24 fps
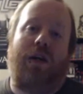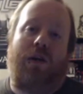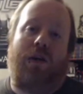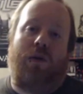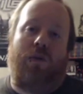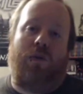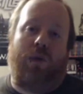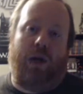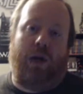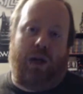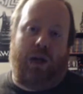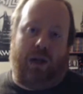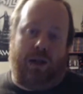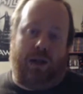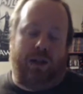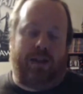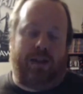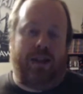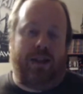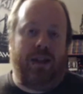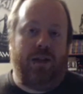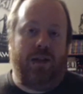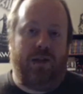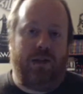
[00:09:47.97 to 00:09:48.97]
where the
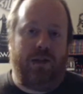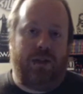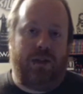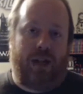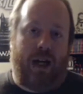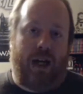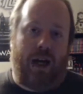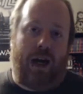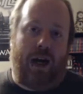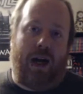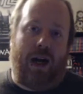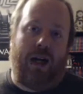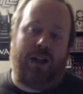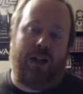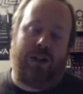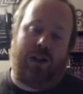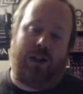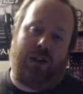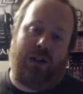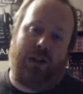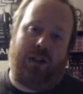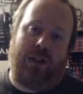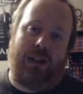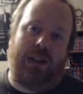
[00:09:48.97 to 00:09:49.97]
Sentinels are
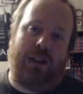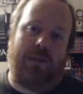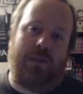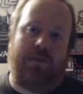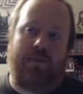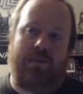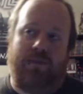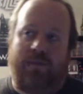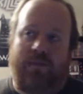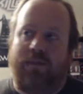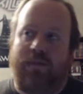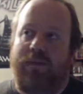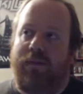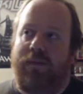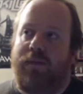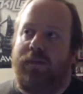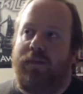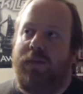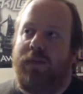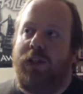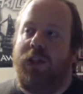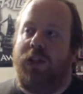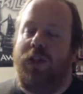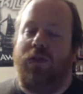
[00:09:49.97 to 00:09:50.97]
actually
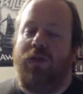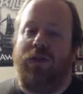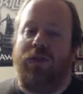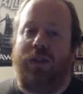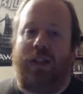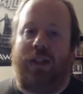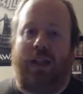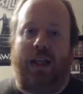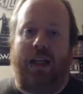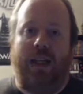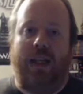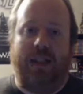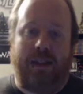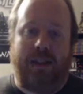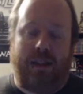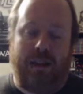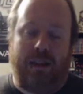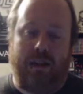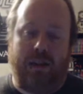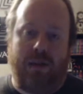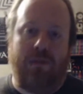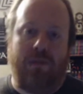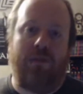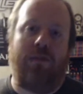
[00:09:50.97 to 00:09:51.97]
used against
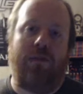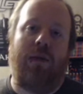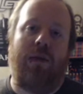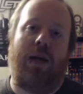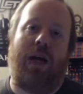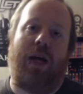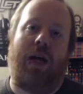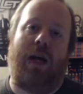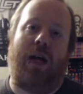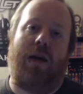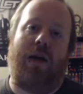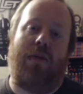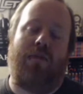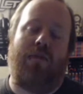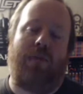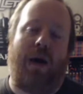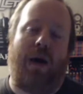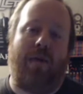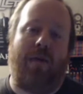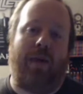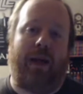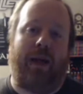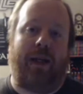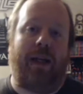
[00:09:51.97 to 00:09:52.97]
them
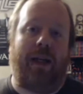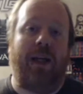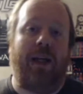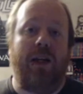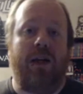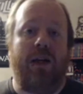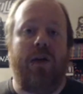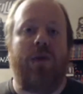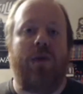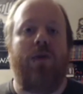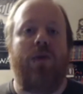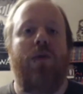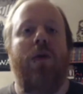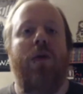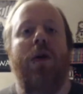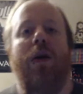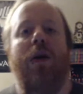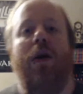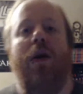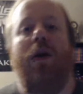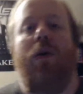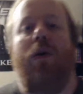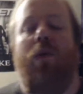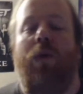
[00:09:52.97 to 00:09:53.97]
by Magneto,
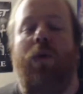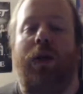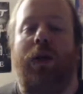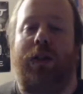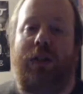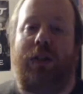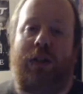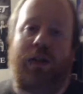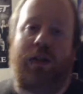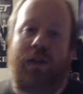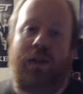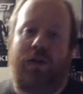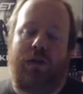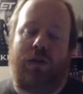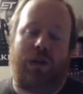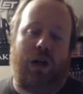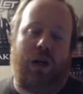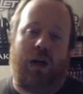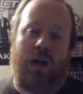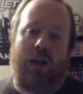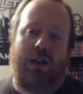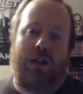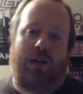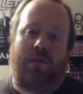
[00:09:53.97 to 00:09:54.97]
which
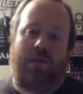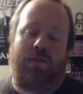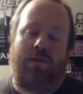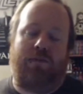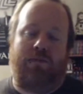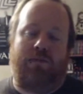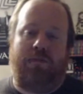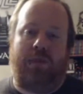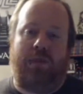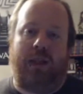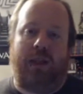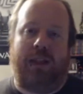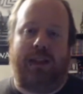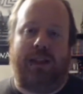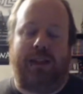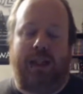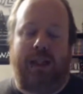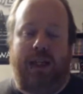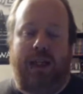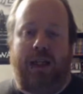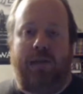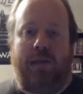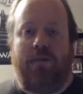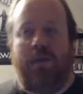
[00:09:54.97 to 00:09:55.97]
caused a big
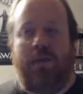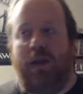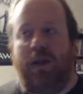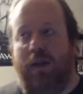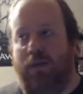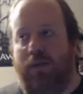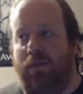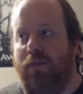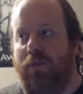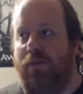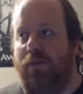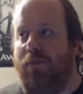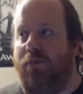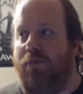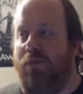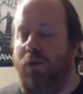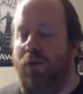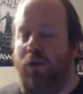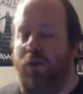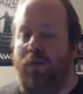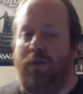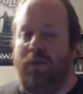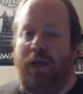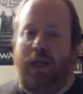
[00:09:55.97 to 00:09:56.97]
stink. But
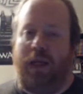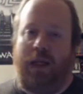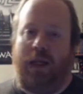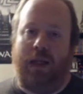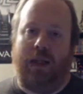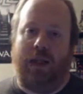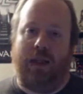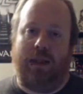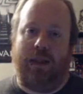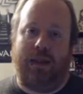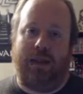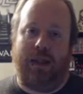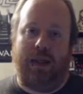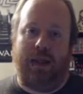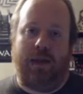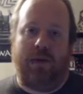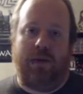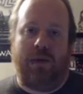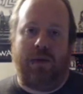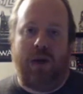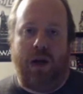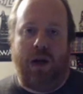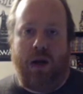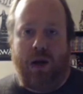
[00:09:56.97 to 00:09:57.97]
point being is that
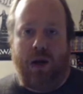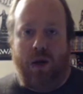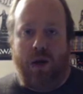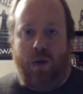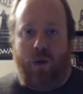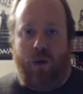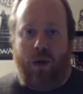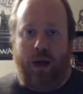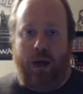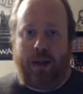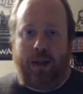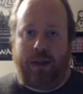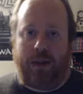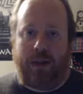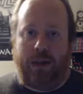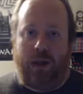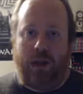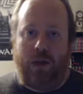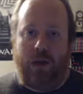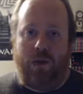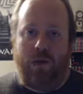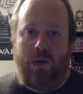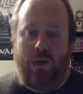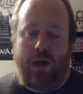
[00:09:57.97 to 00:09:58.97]
we're actually
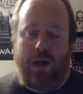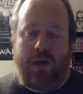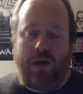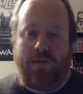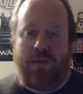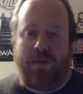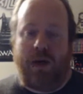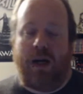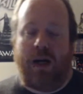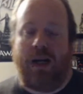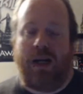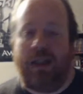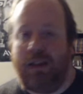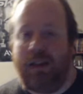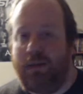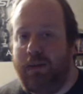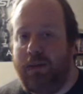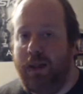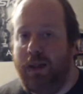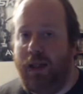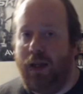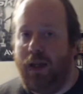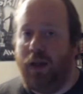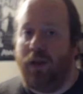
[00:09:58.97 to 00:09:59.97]
going with
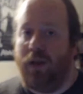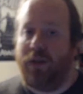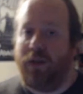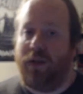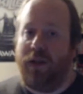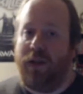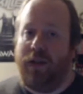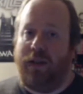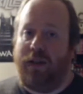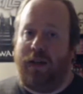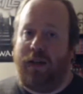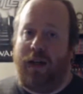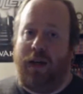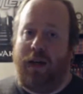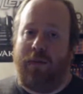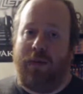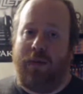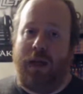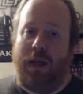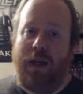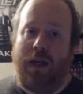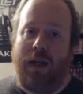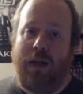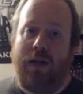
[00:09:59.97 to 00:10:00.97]
possibly the alternate
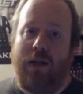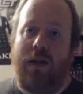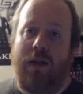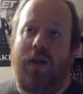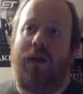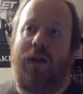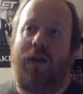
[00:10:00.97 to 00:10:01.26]
timeline